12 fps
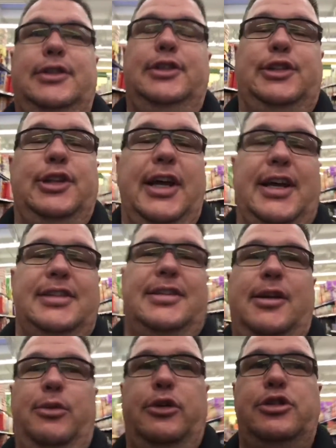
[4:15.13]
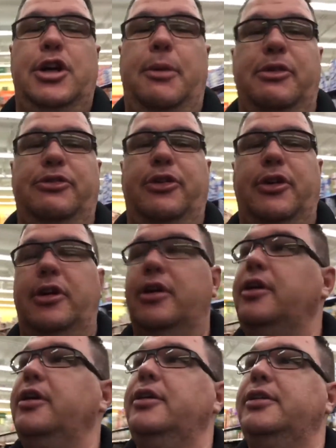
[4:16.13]
So like I said, we were shopping
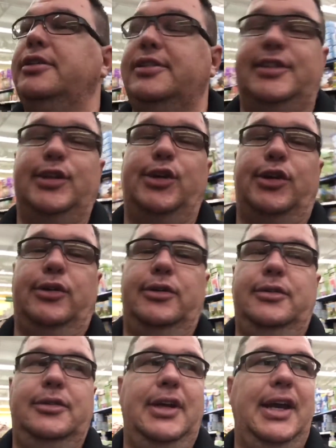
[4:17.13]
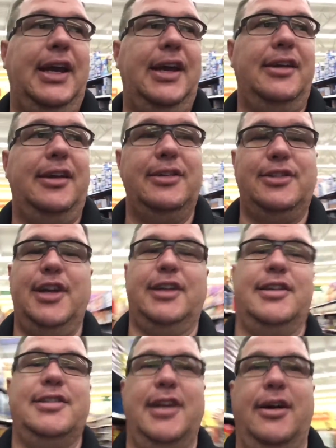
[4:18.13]
for cereal, and uh, check
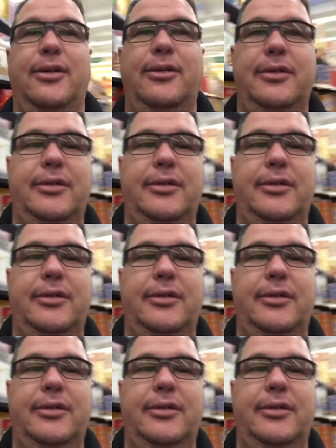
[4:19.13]
this out.